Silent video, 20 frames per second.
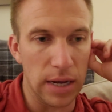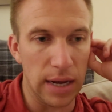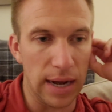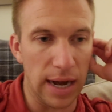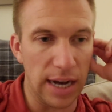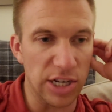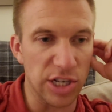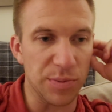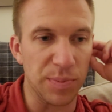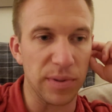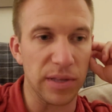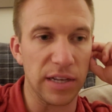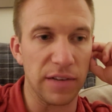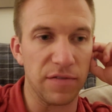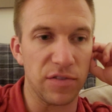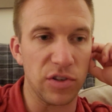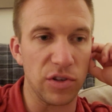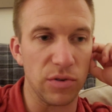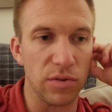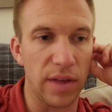I just
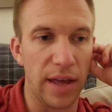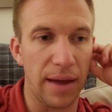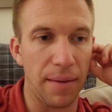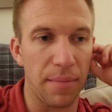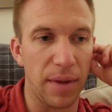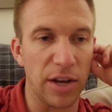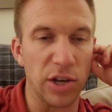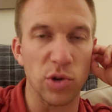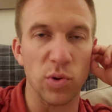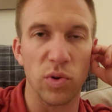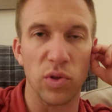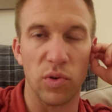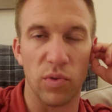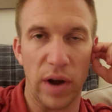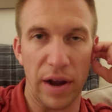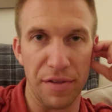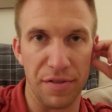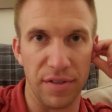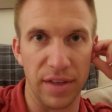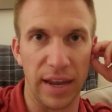believe too that by doing the
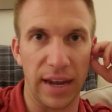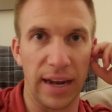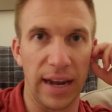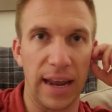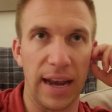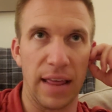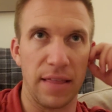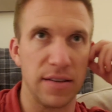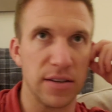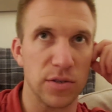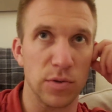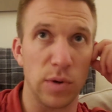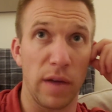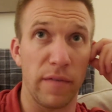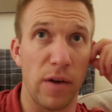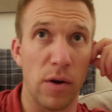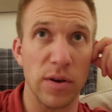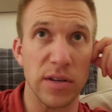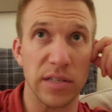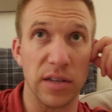right thing, and this is what
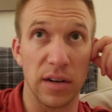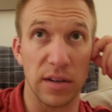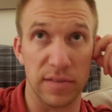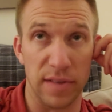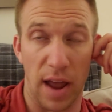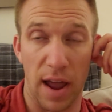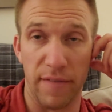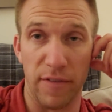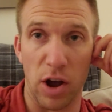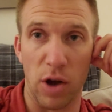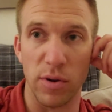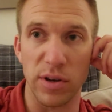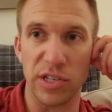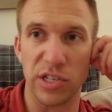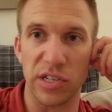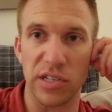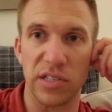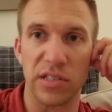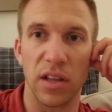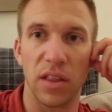I've always done, is I've
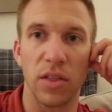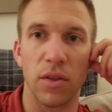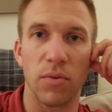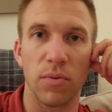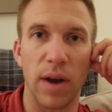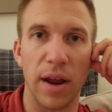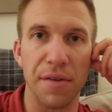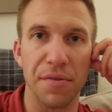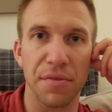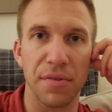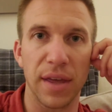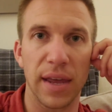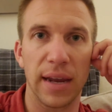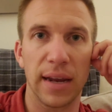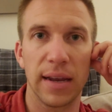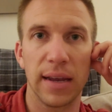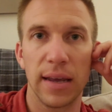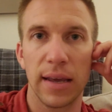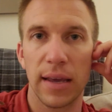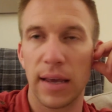always just done the right
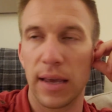thing,